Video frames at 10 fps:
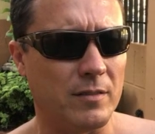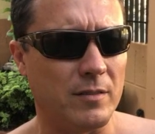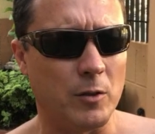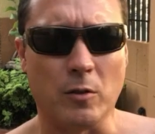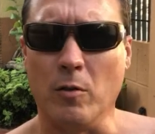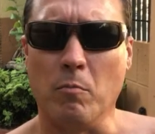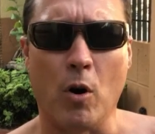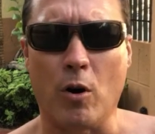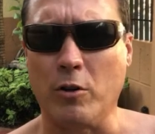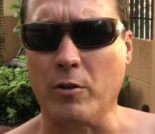those little
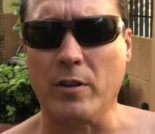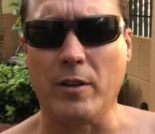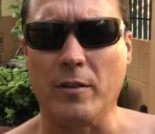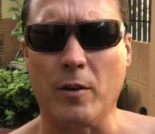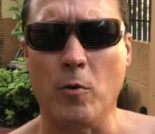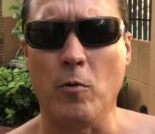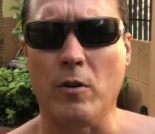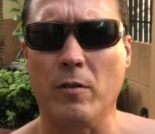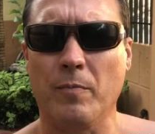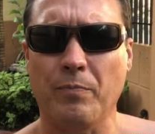bars right there at the
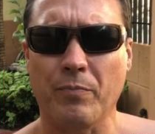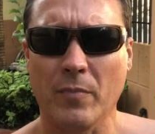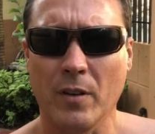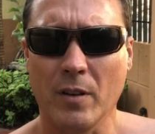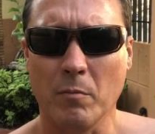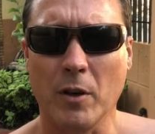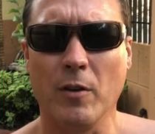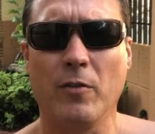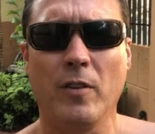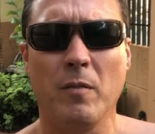corner. Go to
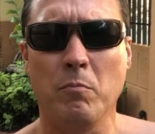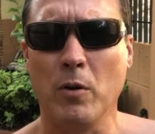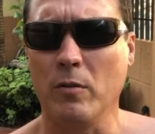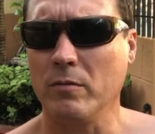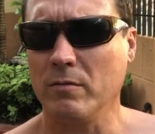Sitting Bull,